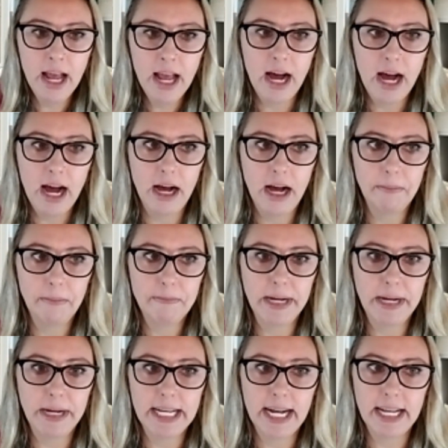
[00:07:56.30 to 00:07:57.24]

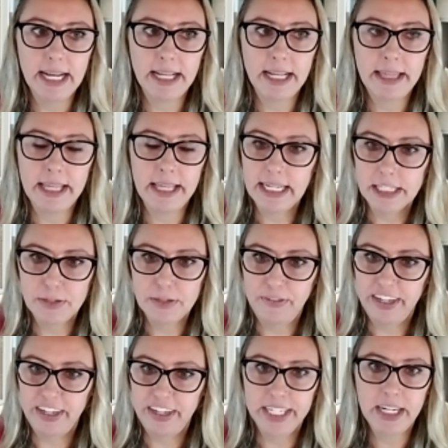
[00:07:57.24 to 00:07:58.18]
But I think it's
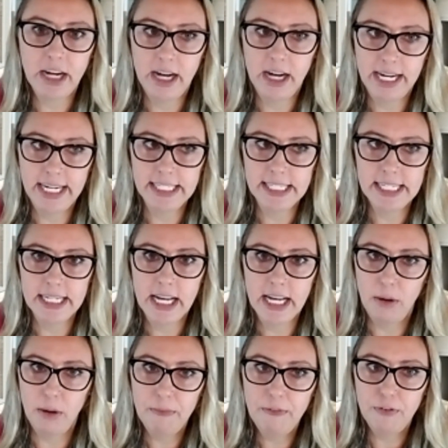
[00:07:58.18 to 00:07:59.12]
very kind and
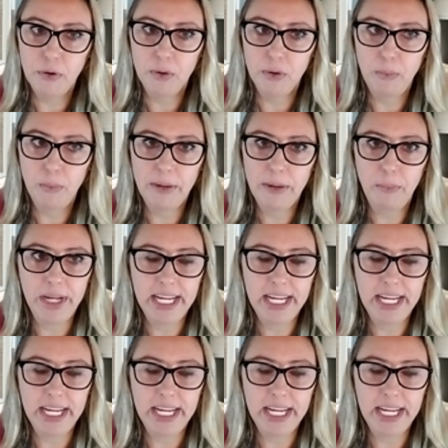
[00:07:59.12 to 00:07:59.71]
helpful when we